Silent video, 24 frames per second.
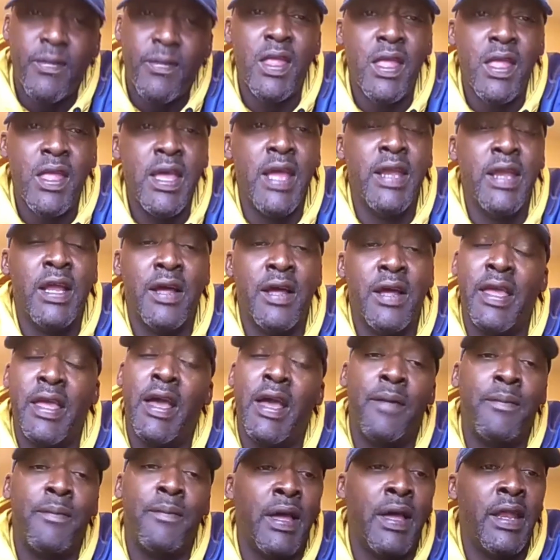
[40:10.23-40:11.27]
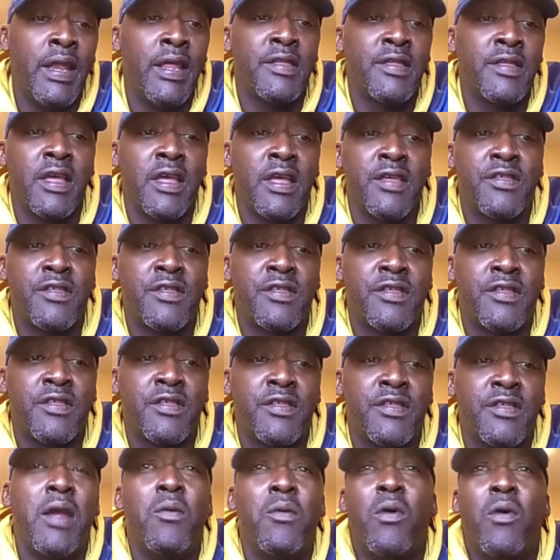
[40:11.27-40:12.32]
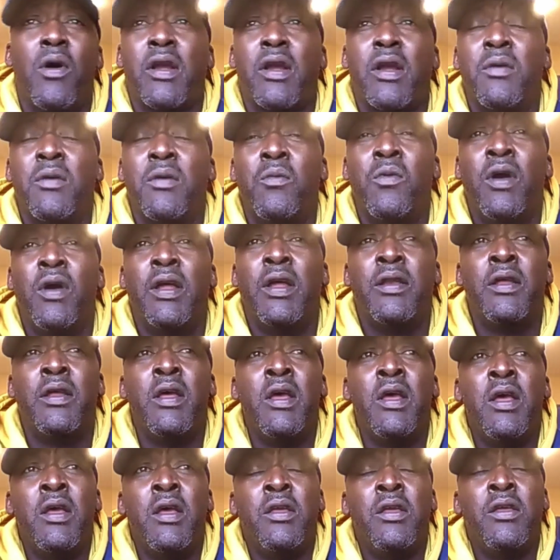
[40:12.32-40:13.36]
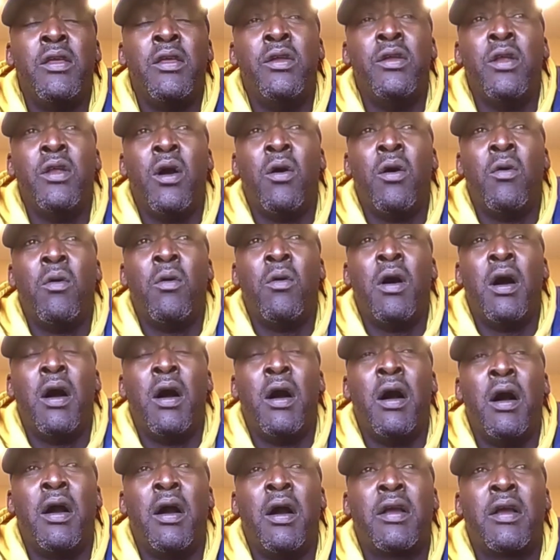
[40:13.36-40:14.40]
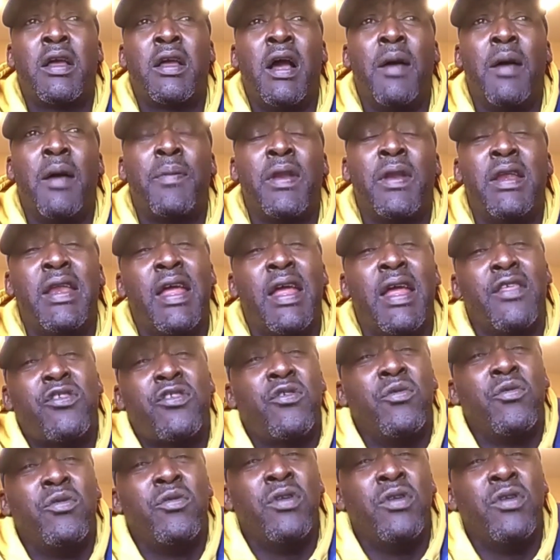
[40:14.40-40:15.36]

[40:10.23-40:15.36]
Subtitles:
Yeah, man, it's just great working with a company that